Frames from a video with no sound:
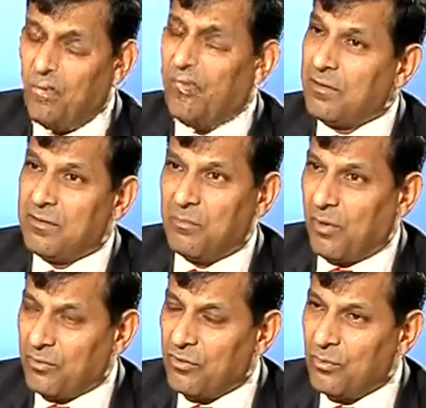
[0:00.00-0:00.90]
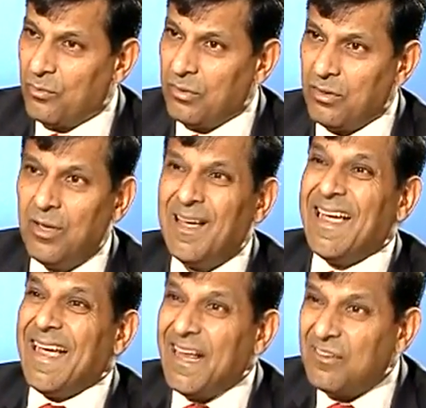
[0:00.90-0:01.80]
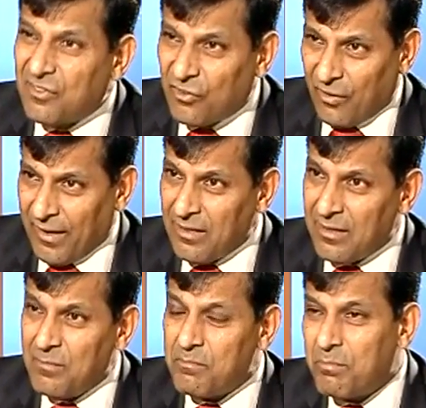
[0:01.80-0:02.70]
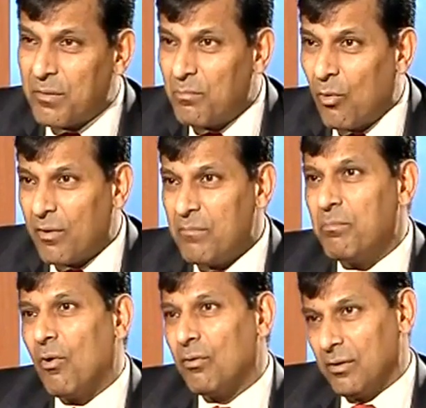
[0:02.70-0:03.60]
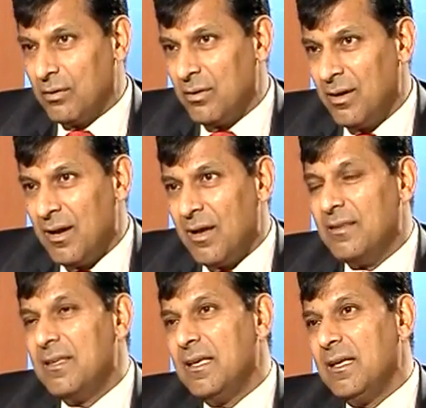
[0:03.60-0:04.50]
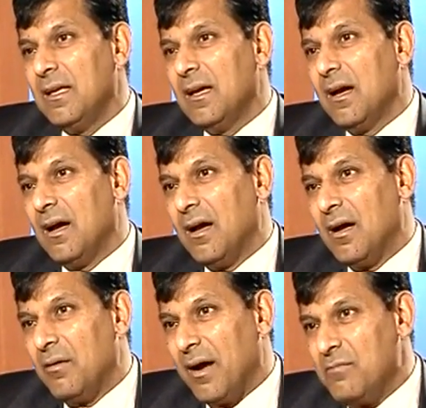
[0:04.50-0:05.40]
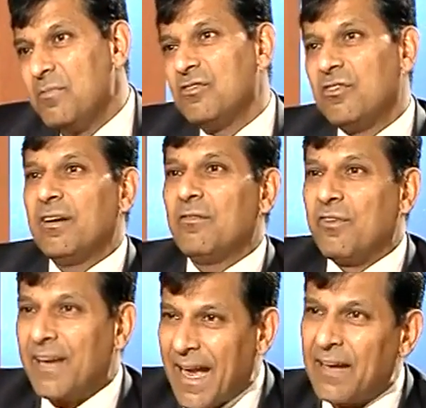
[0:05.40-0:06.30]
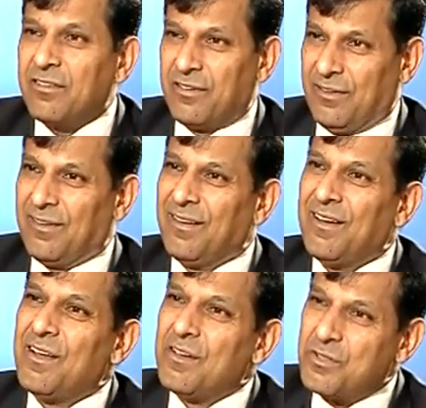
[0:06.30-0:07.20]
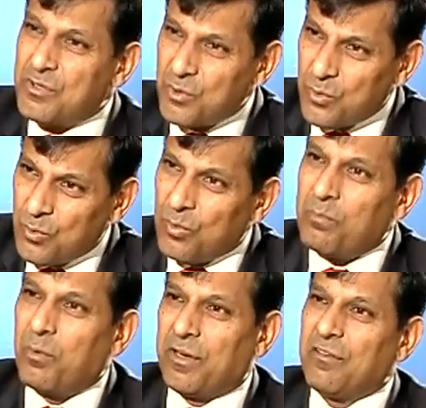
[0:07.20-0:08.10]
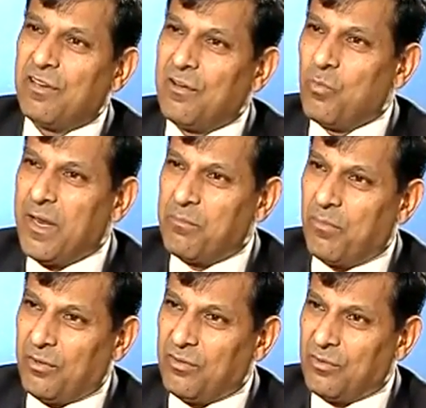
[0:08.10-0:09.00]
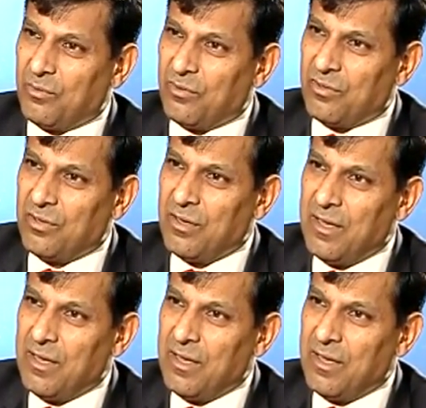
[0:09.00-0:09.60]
One is the monsoon, its strength, but more important, the administrative reaction to potential weak monsoons.